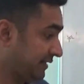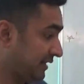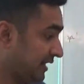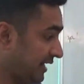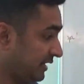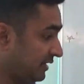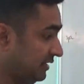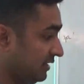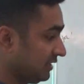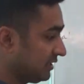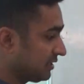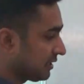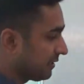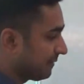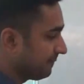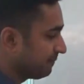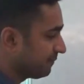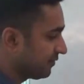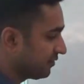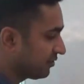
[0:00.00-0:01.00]
It's like
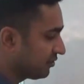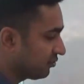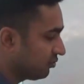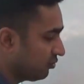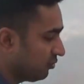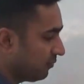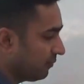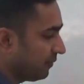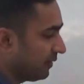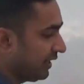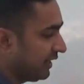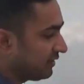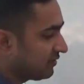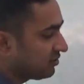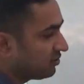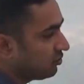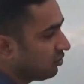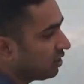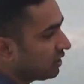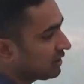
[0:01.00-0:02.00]
this. So
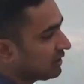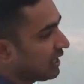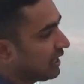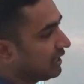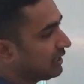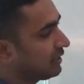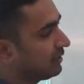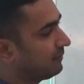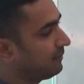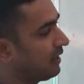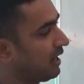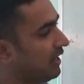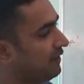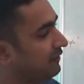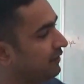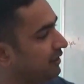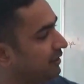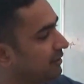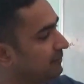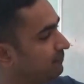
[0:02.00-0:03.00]
it's not that
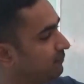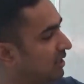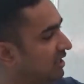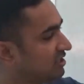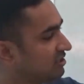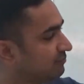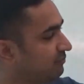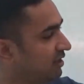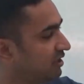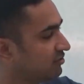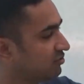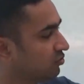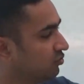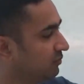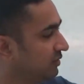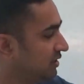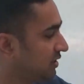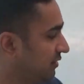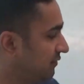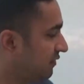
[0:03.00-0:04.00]
I have written plus plus
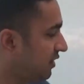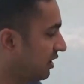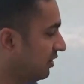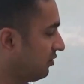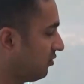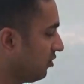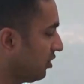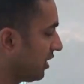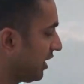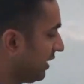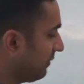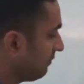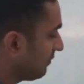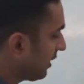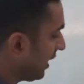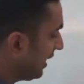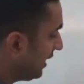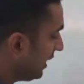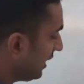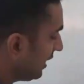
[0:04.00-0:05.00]
obj1 or I
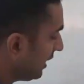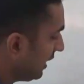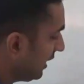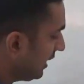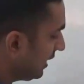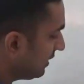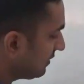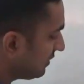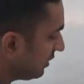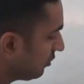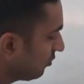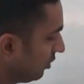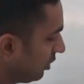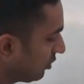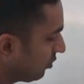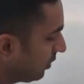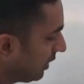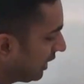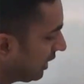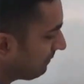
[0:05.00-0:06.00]
am writing a is
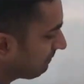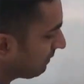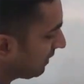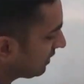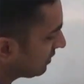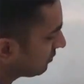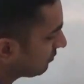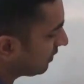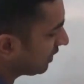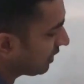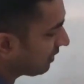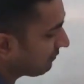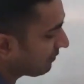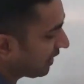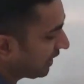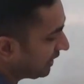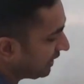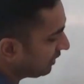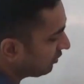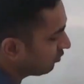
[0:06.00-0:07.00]
equal to a plus 1
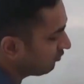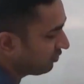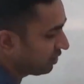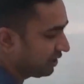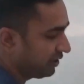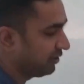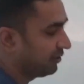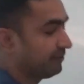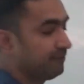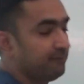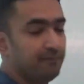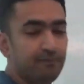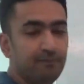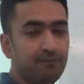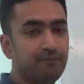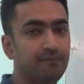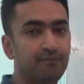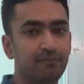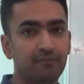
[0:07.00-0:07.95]
I'm writing over here.